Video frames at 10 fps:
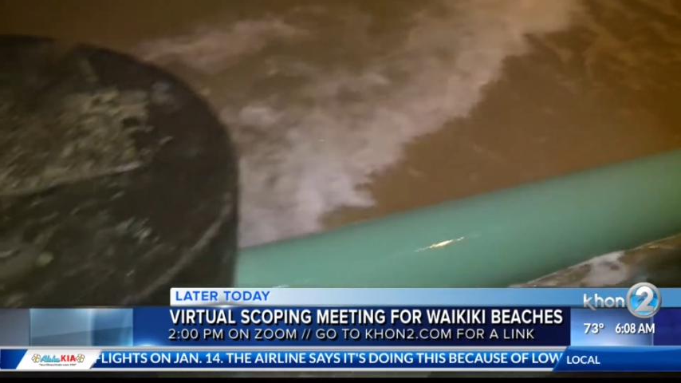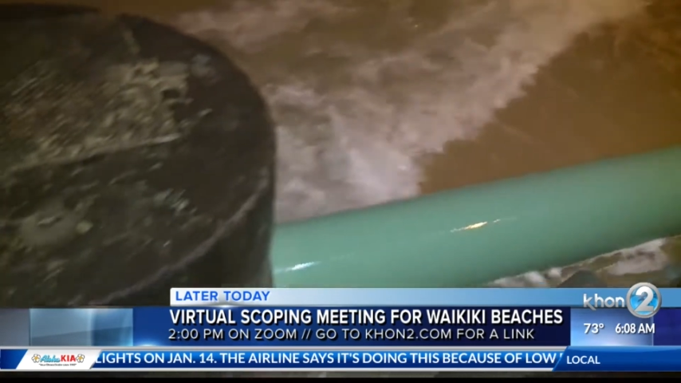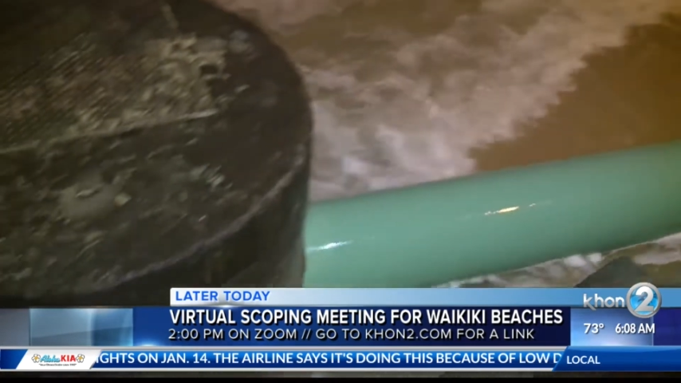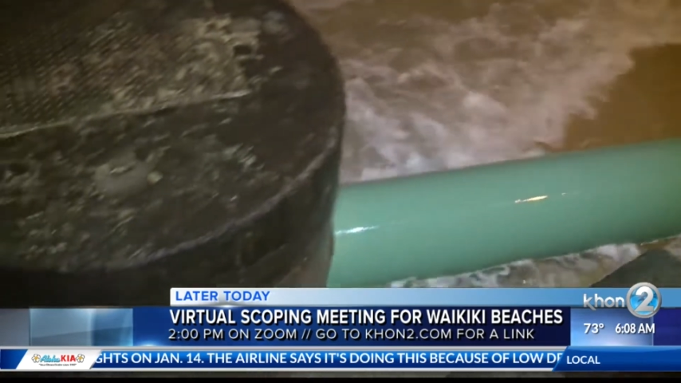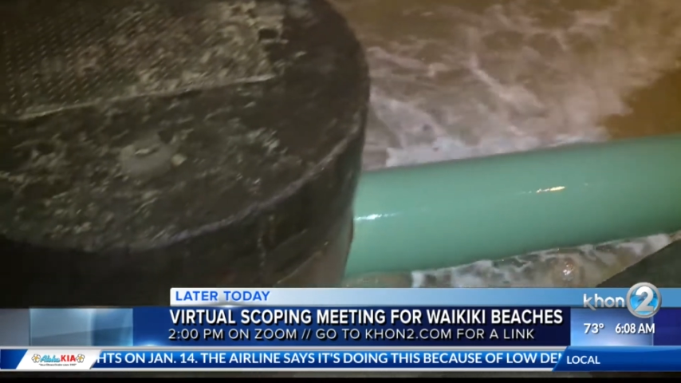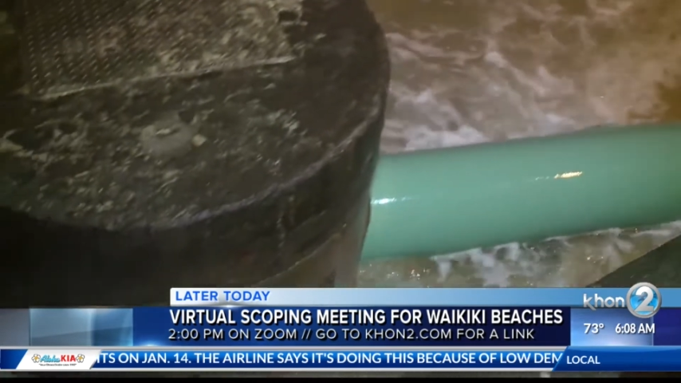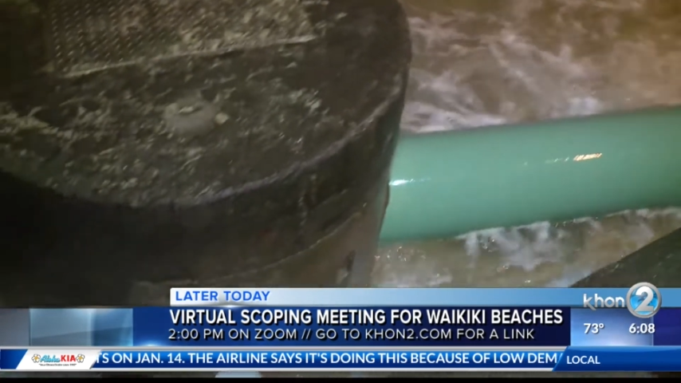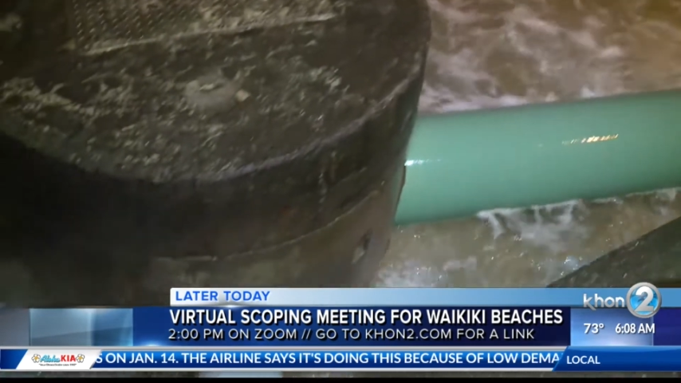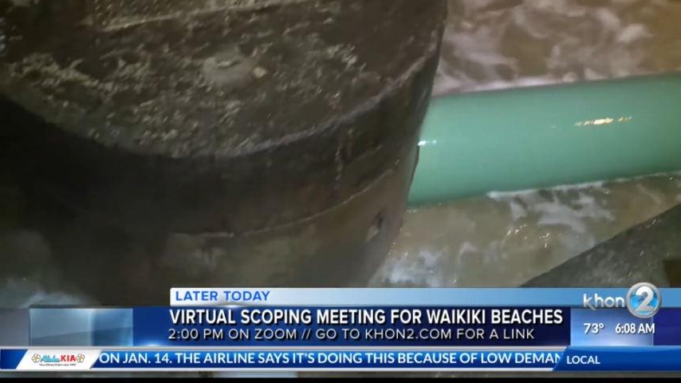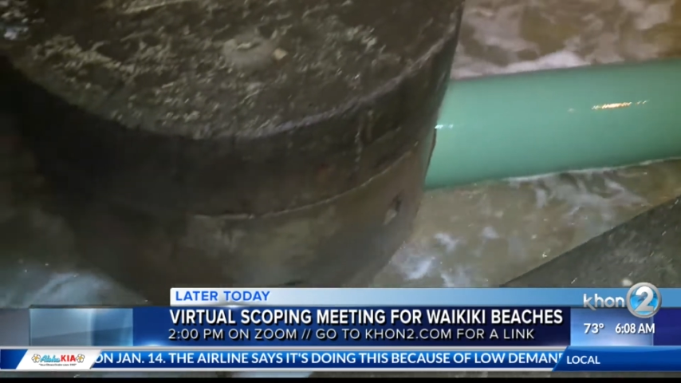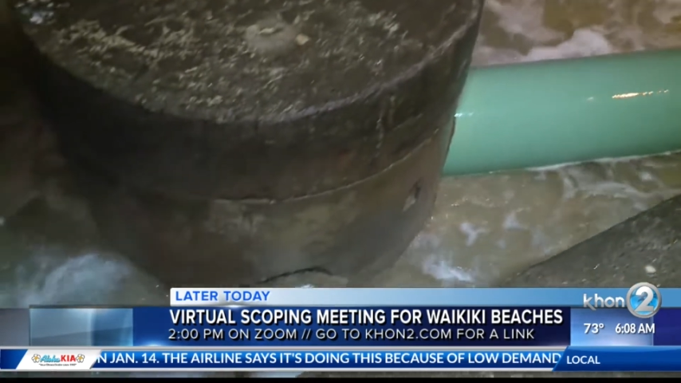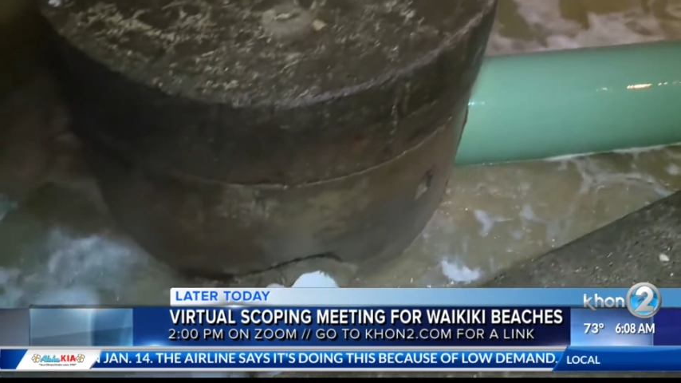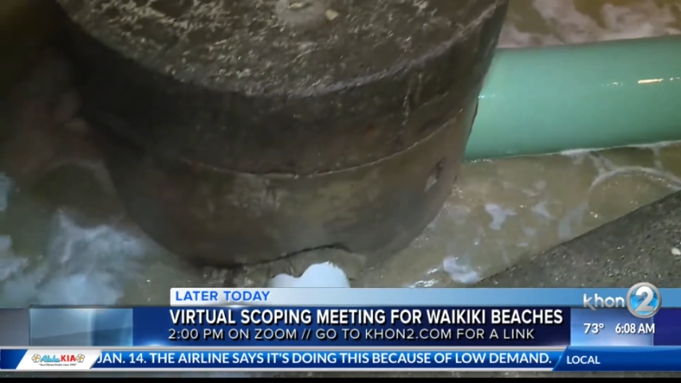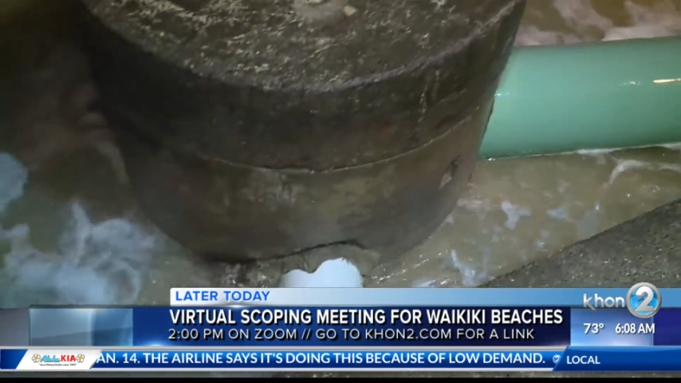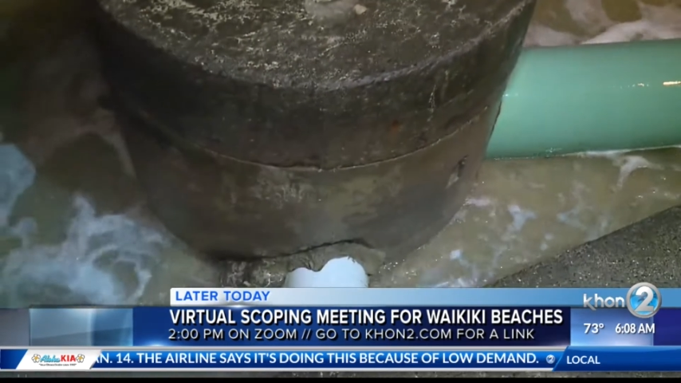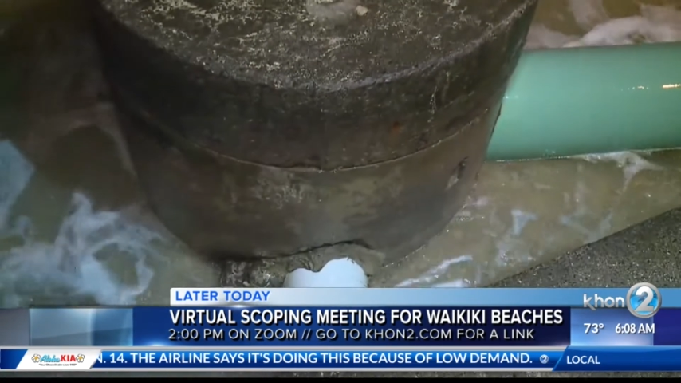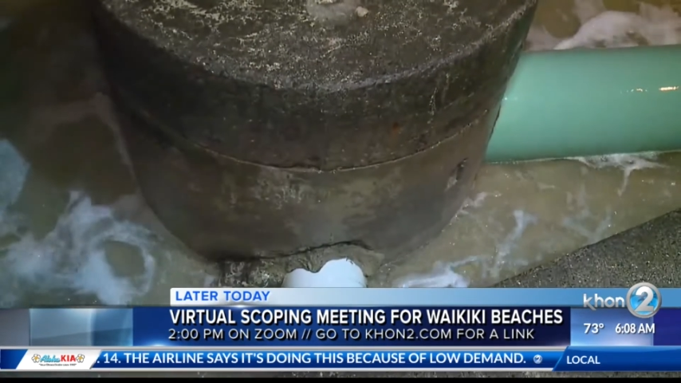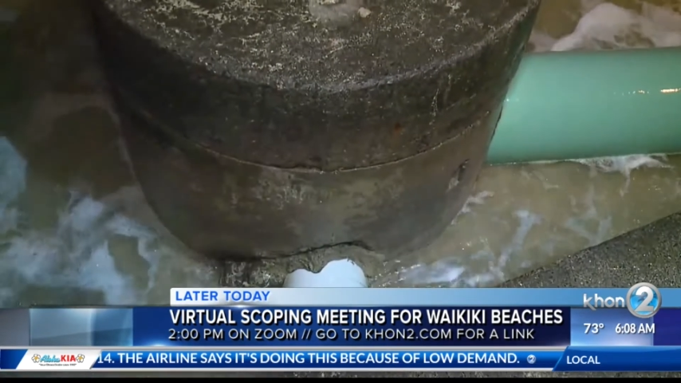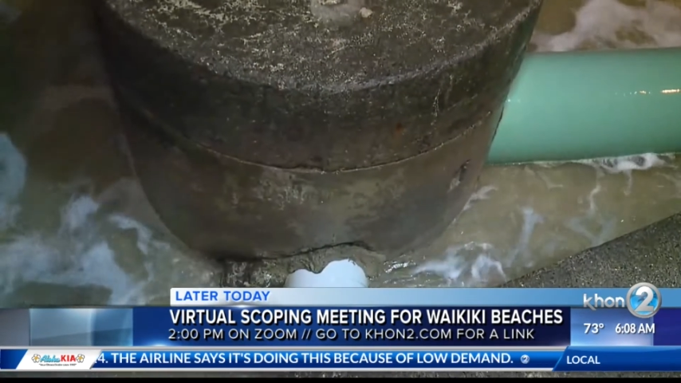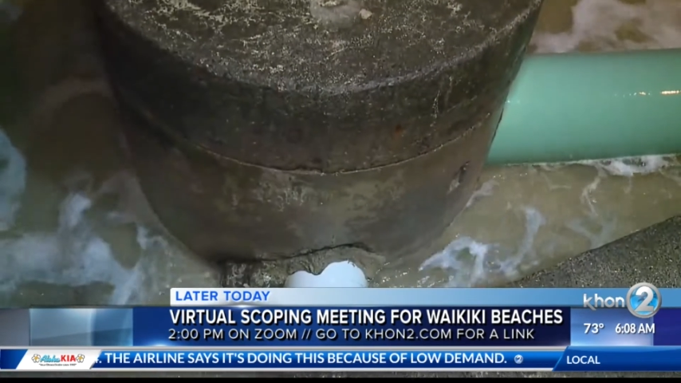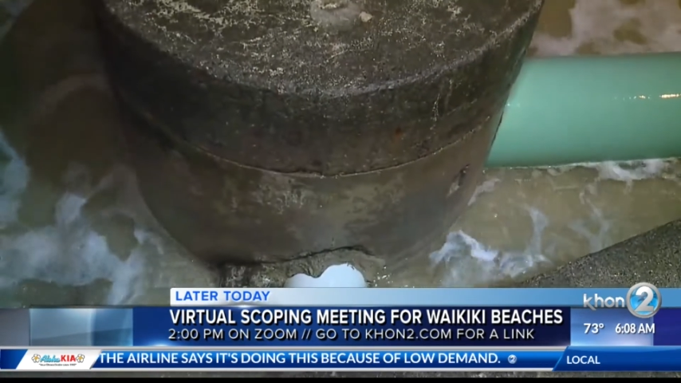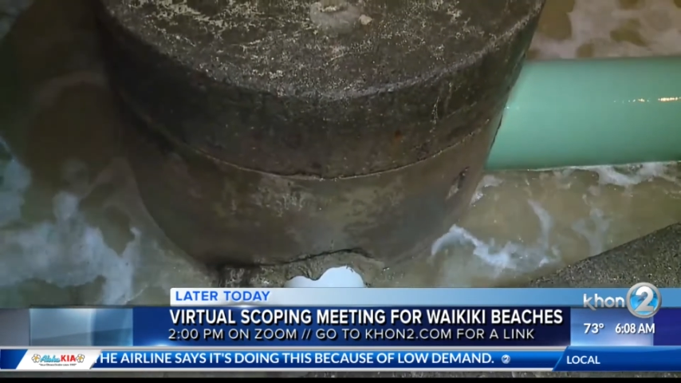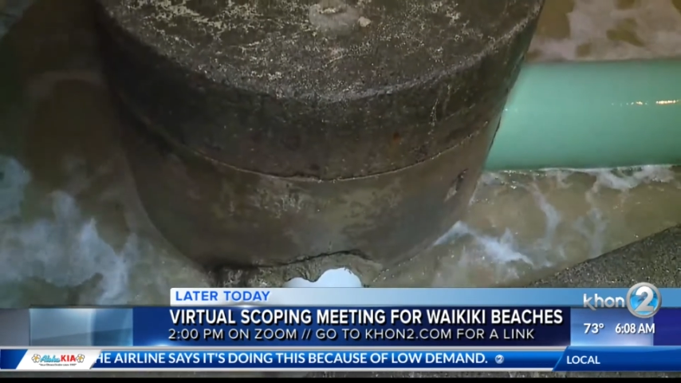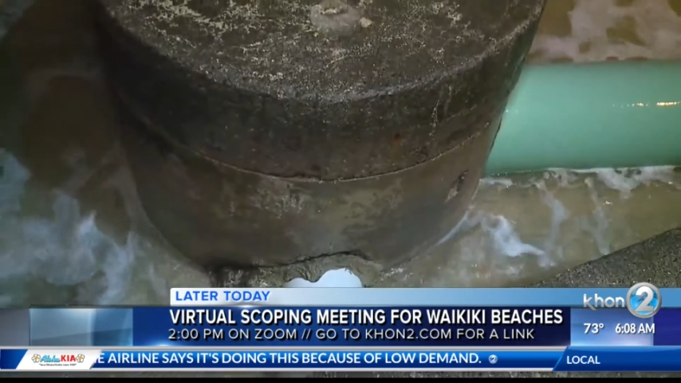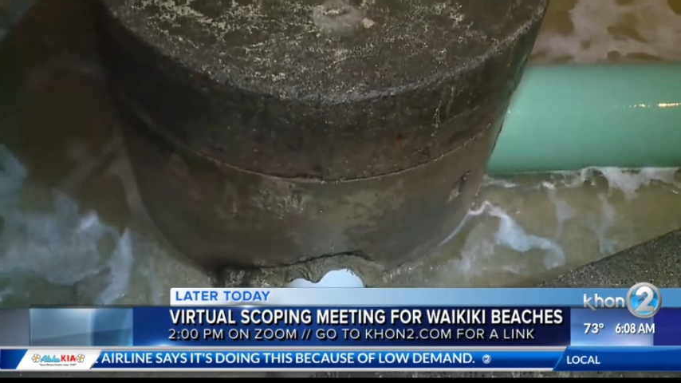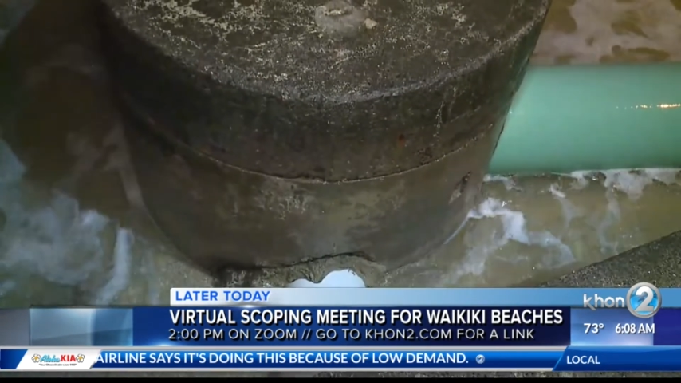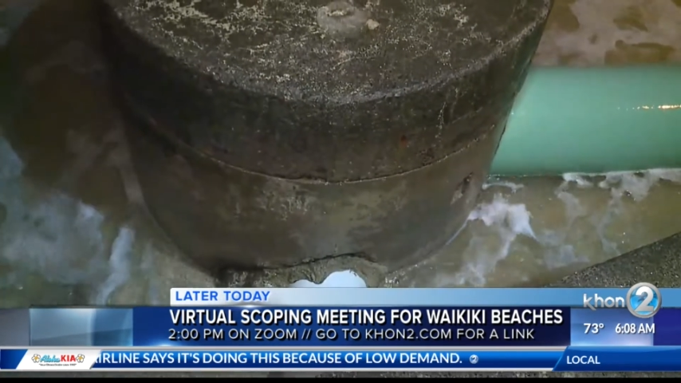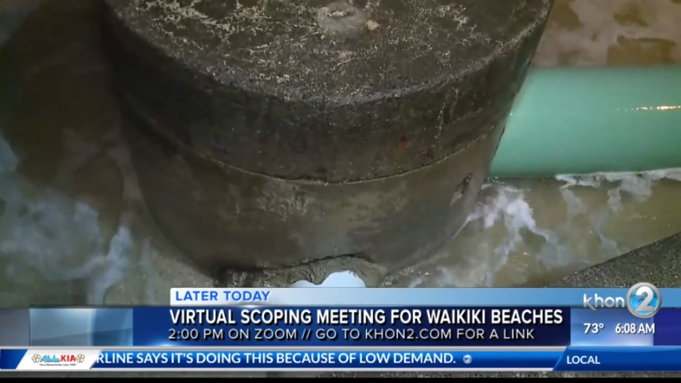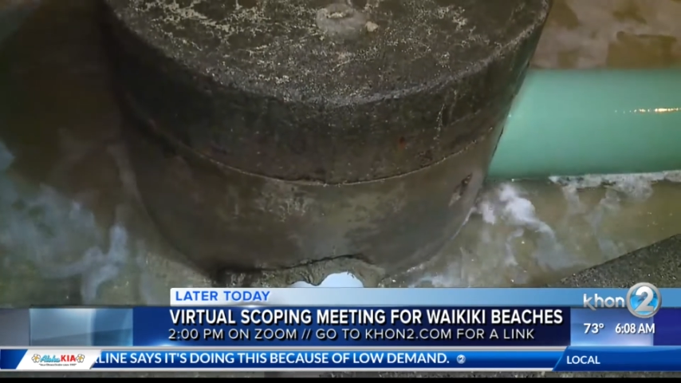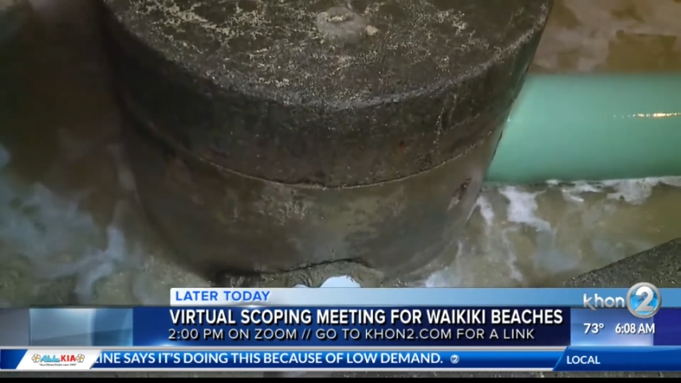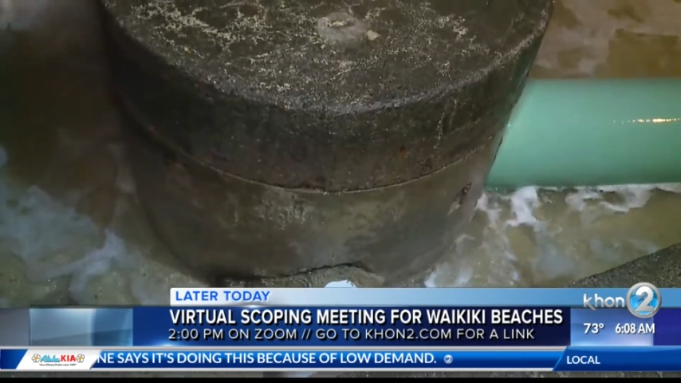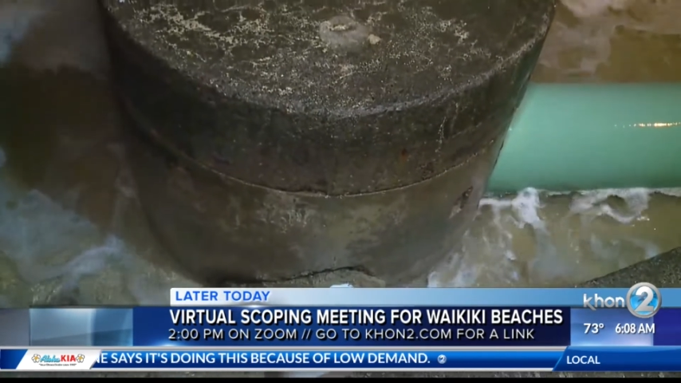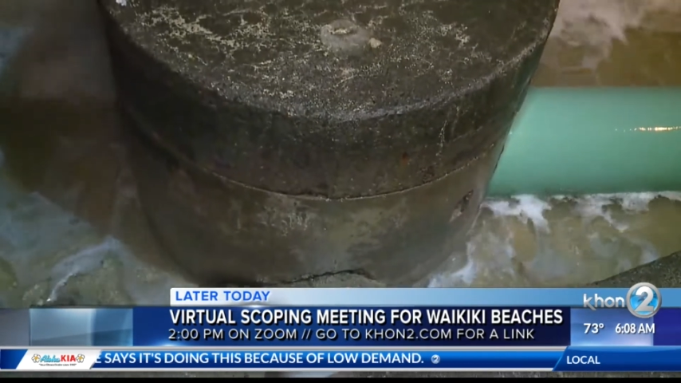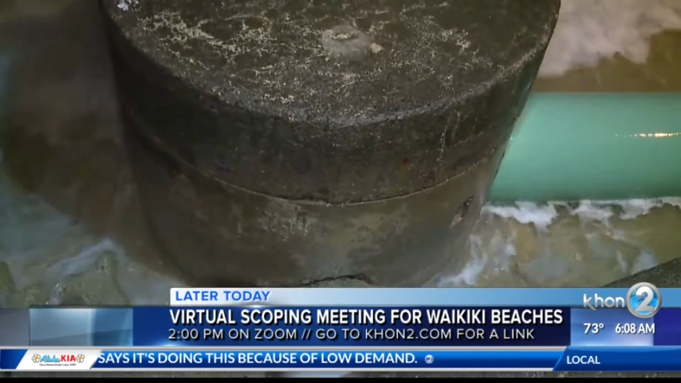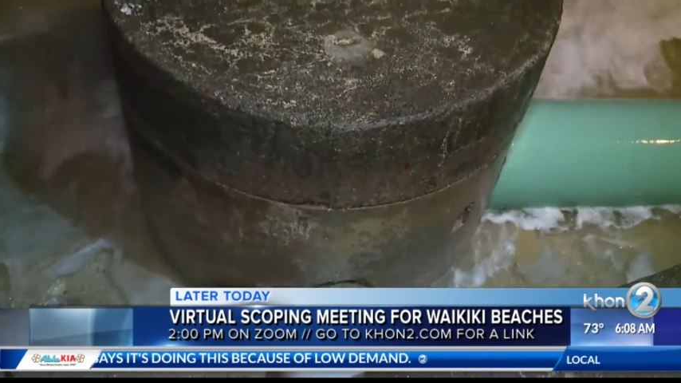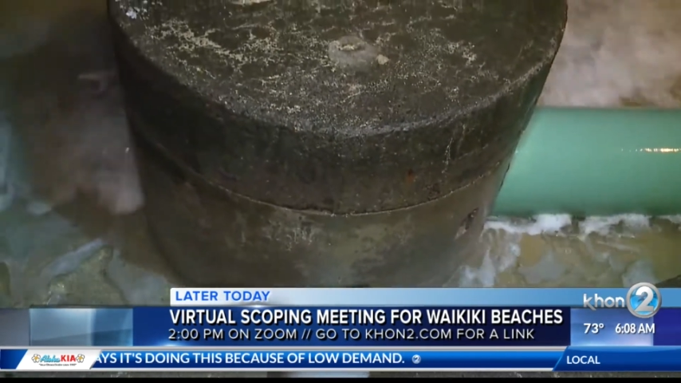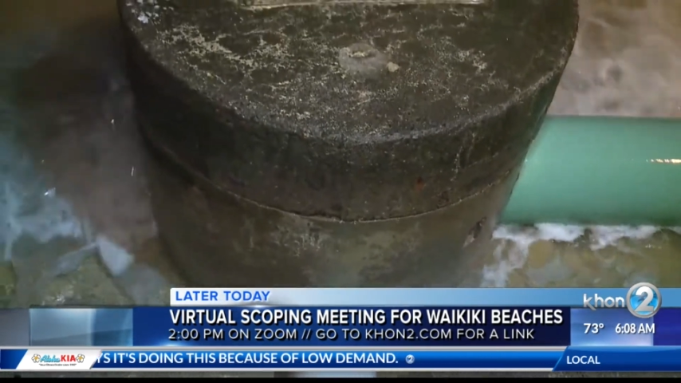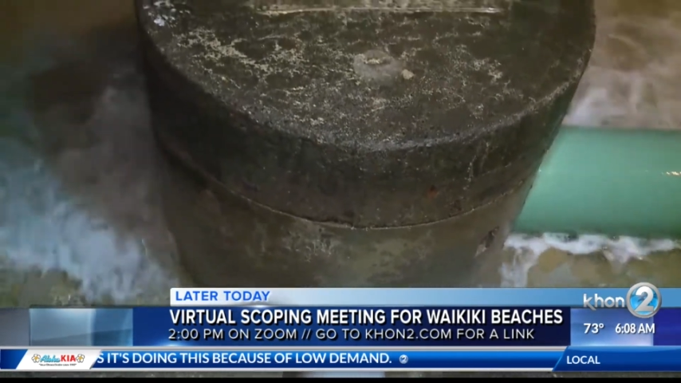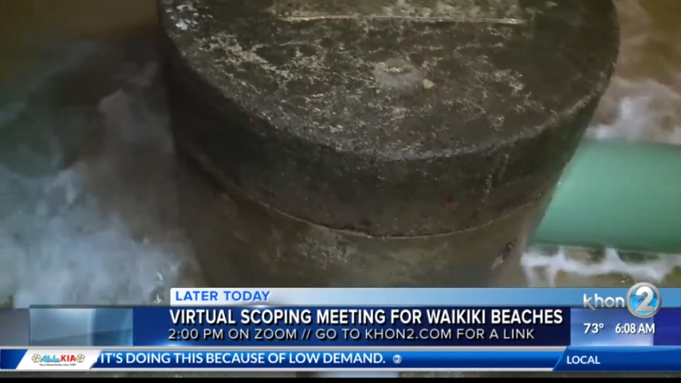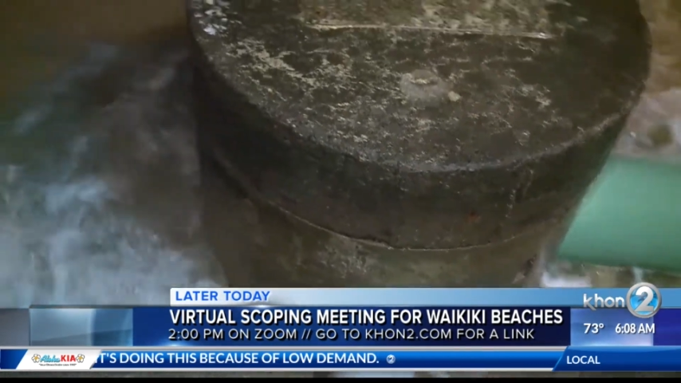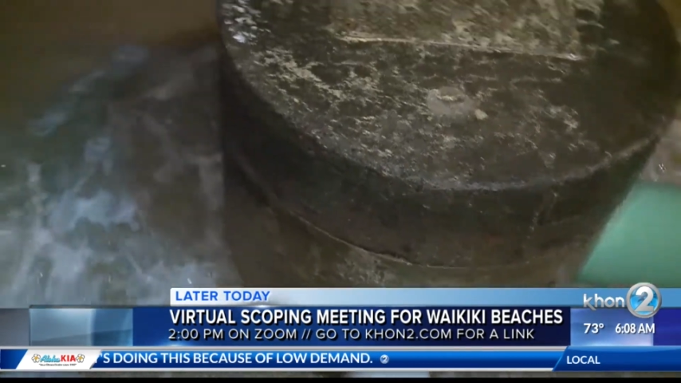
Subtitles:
No face is visible, so there are no lips to read.